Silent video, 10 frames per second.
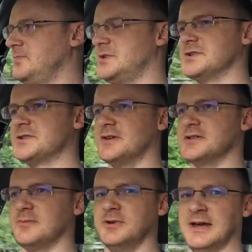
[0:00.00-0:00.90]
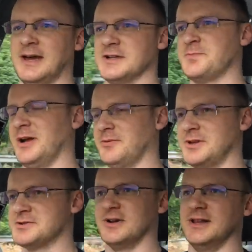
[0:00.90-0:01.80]
just shows up with a hatchback with
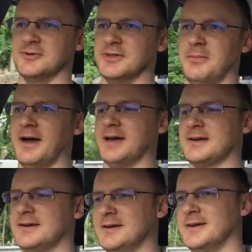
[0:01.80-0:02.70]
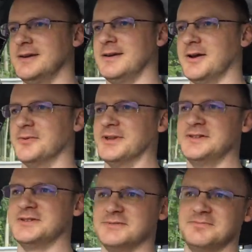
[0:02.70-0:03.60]
a trailer on the back, you know, wanting
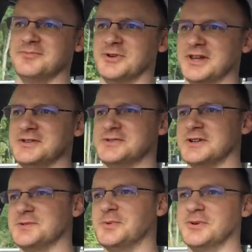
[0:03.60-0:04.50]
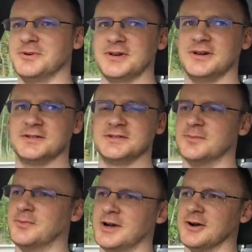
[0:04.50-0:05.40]
to transport your car
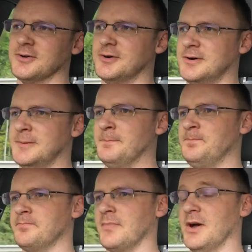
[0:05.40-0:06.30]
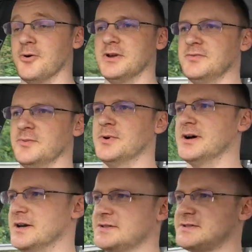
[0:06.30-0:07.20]
somewhere, or even
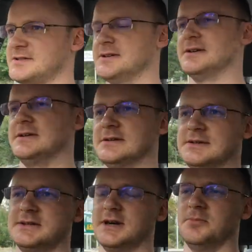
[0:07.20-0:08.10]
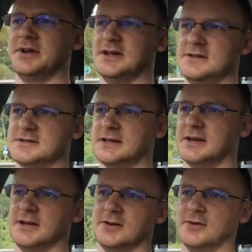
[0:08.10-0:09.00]
worse, companies
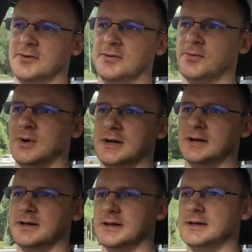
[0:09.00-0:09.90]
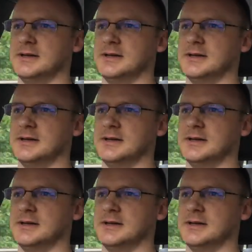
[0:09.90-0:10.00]
that will